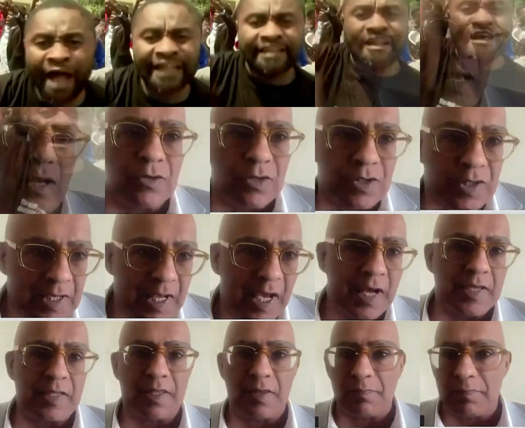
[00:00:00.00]

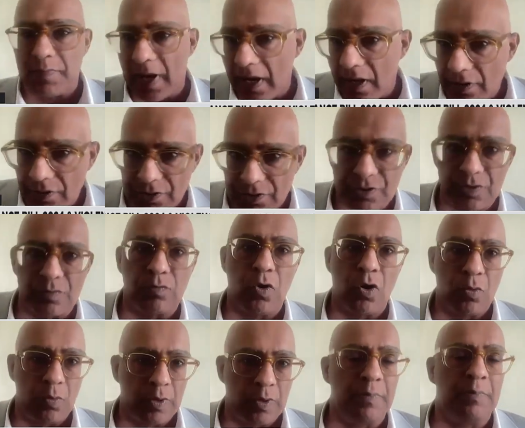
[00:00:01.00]
outside the bounds of
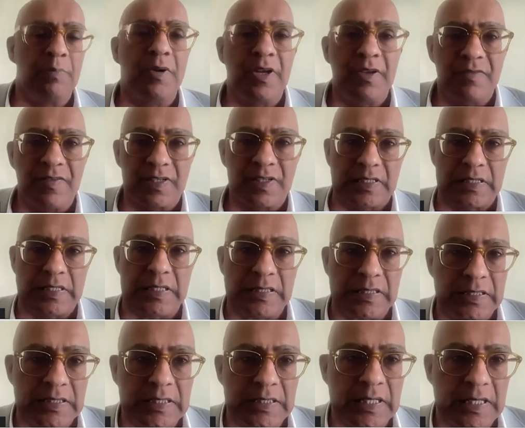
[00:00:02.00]
what we'd previously
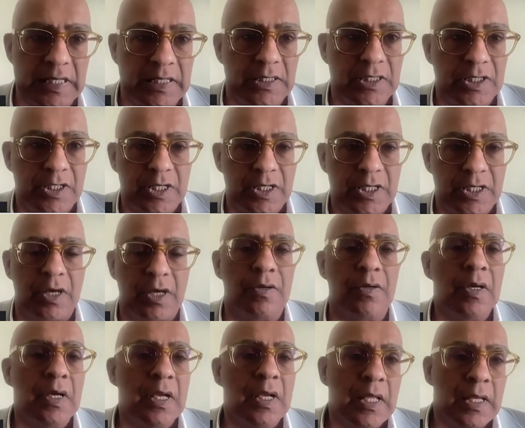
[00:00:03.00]
seen. So
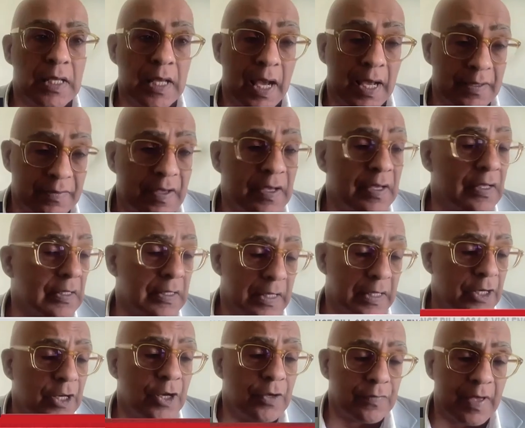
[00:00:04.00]
I think, you
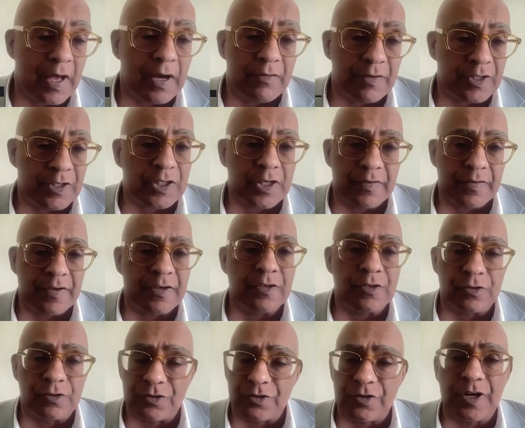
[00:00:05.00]
know, that risk of
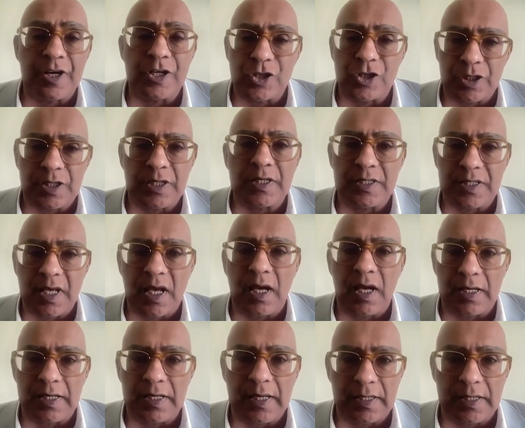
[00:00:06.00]
infiltration is
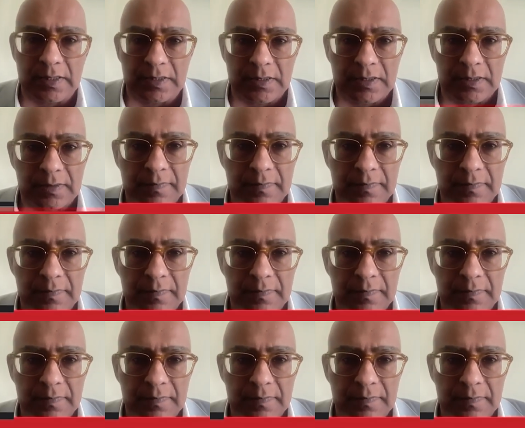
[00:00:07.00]
high, yes.